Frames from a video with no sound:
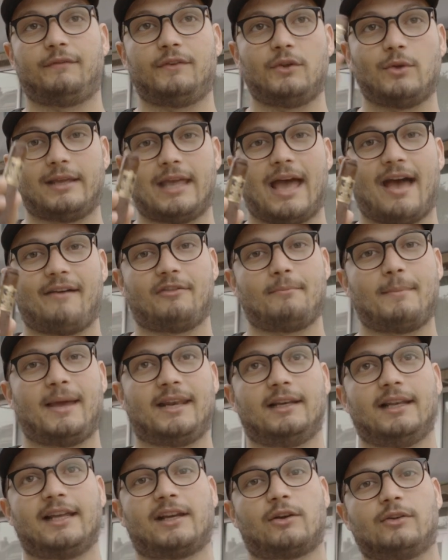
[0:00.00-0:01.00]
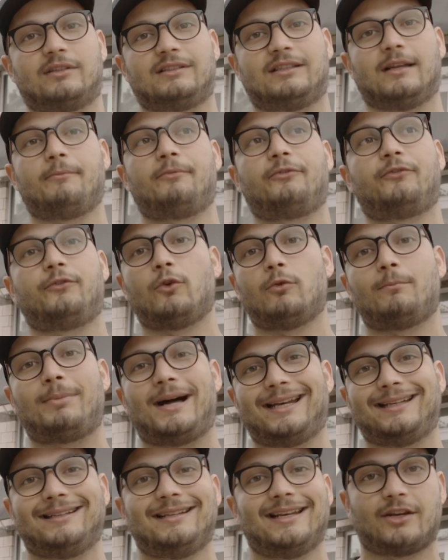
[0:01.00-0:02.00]
If you have a Menelik or some
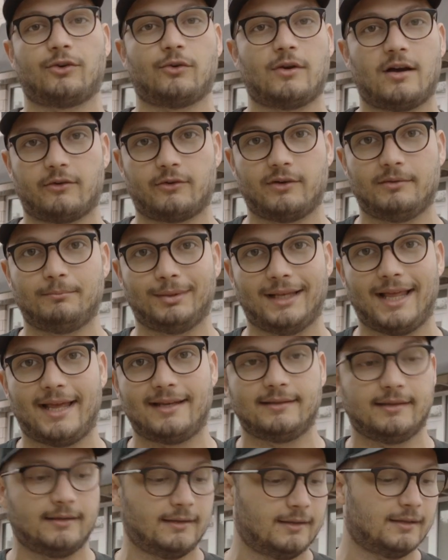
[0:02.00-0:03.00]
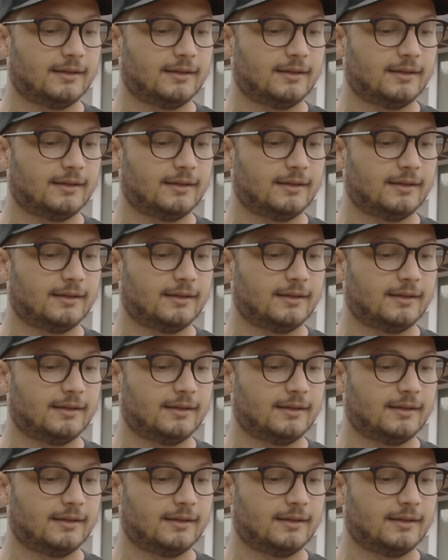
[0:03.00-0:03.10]
full-bodied Nicaraguan blend,